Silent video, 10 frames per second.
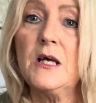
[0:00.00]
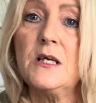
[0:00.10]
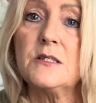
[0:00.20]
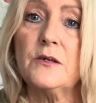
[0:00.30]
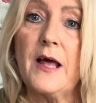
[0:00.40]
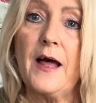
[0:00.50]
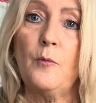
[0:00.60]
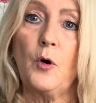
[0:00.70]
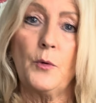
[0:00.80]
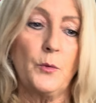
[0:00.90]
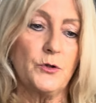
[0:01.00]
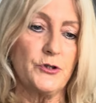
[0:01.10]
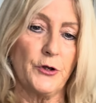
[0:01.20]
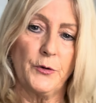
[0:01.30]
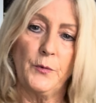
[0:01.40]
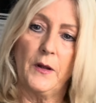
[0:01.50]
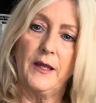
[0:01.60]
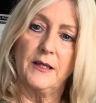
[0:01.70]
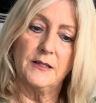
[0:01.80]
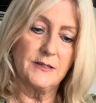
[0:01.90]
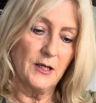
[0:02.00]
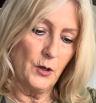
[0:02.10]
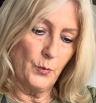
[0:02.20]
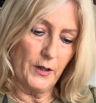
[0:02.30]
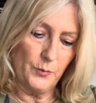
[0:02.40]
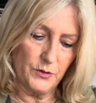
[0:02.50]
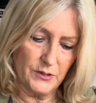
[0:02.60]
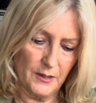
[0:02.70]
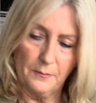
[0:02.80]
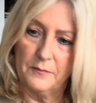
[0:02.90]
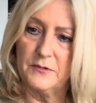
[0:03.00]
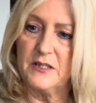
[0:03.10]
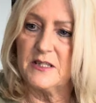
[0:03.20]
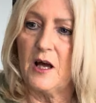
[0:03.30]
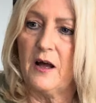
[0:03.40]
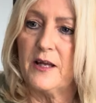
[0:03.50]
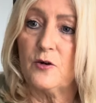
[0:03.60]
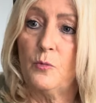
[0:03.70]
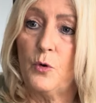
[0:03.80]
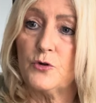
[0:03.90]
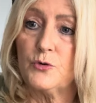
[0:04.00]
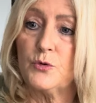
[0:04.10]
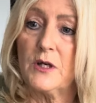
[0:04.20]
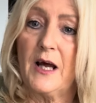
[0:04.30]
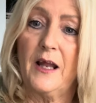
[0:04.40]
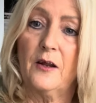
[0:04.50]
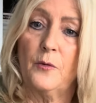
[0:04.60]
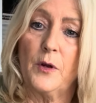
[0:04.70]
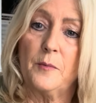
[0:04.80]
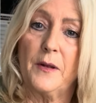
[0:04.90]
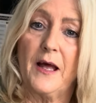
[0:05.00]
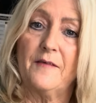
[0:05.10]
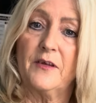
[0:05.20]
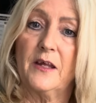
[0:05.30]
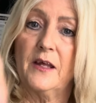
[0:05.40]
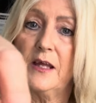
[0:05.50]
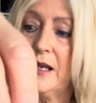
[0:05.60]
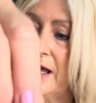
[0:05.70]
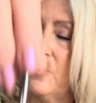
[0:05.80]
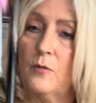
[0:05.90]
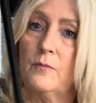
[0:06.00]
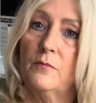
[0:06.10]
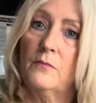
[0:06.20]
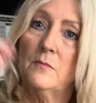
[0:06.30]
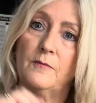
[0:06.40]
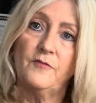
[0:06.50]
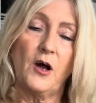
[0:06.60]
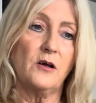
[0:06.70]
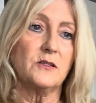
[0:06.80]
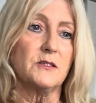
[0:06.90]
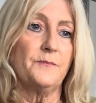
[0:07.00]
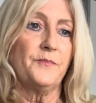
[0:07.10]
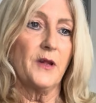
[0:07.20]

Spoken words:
So now what we would do is we would decide on what sort of colour we'd be having in our vase.